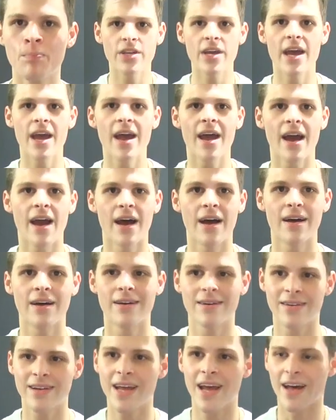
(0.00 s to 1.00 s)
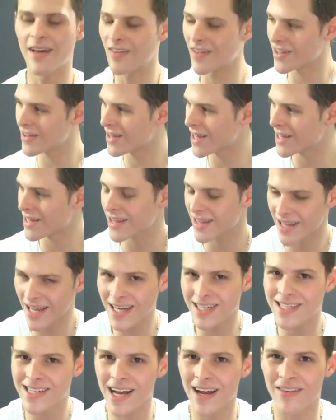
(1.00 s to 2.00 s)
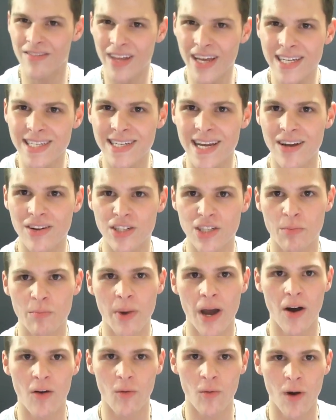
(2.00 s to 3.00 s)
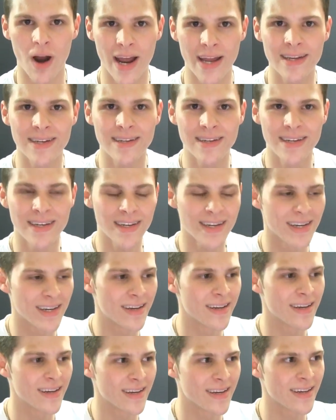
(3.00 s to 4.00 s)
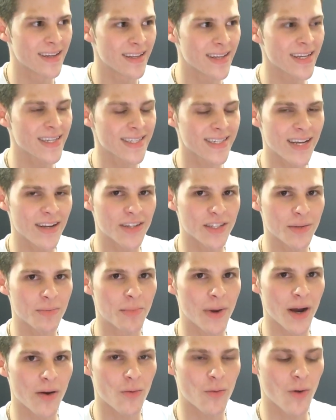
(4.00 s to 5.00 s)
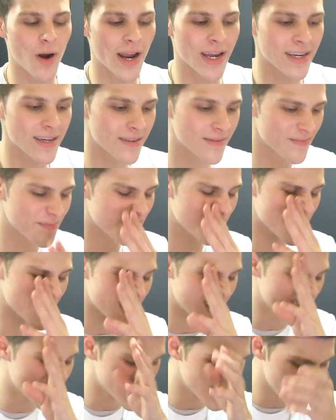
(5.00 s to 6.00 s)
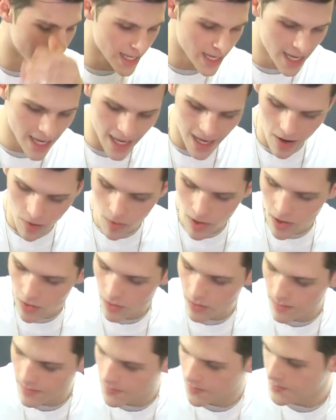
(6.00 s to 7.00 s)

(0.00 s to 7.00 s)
Yeah, that sounds about right. That sounds about right. Well,